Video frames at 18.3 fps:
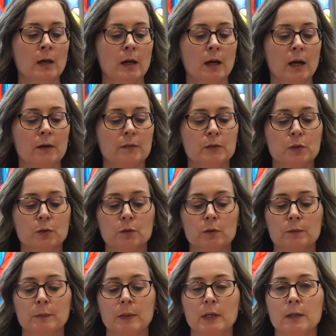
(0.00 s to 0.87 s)
I have
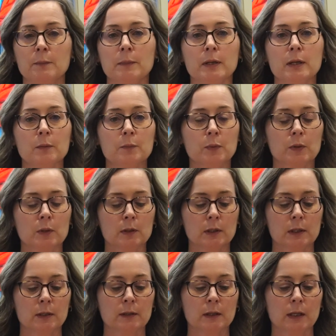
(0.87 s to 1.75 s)
told many
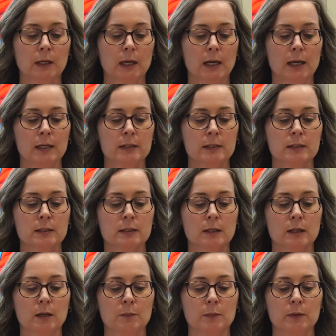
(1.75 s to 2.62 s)
people in the last
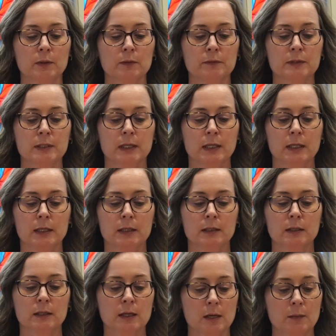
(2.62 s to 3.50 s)
couple
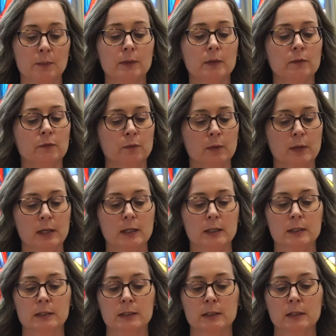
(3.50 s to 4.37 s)
of
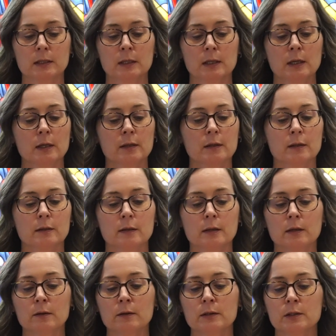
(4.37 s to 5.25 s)
weeks that
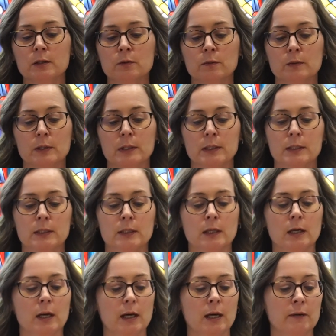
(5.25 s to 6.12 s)
there is a reason
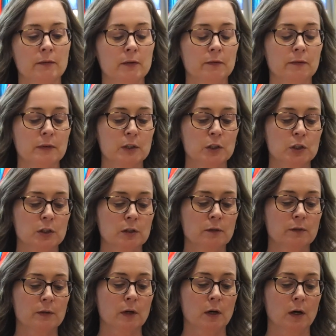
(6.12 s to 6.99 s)
I have a vision
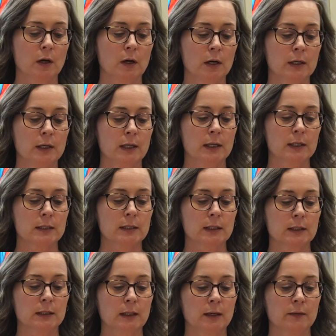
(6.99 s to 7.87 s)
of God as
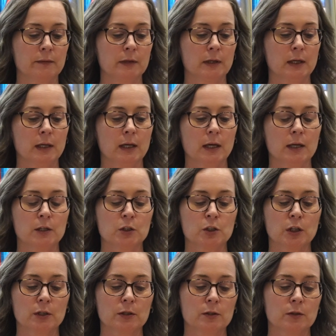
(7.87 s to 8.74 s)
a loving and
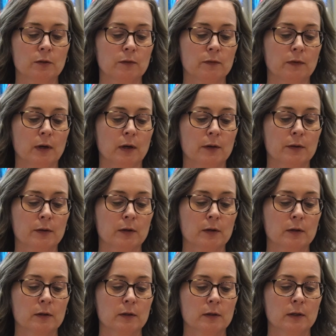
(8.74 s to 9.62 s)
gentle
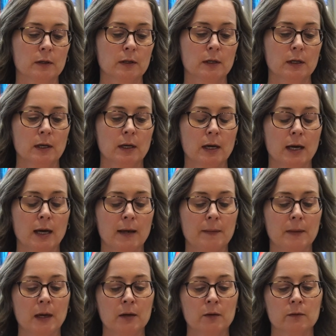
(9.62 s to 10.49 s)
Father,
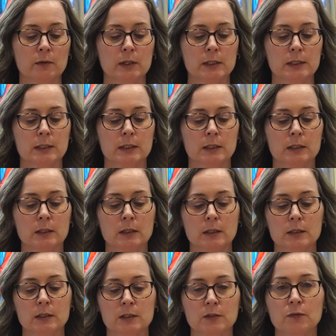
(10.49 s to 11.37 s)
and that reason
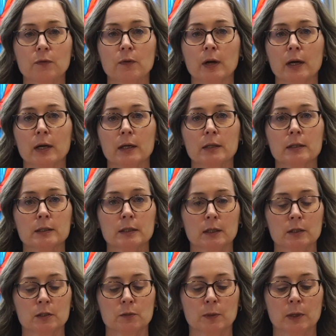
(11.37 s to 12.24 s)
is Frank
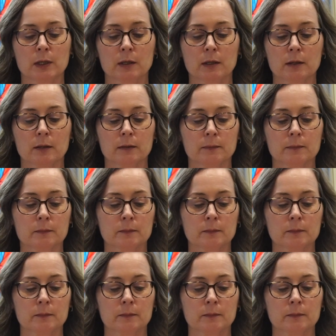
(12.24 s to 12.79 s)
Dendwick.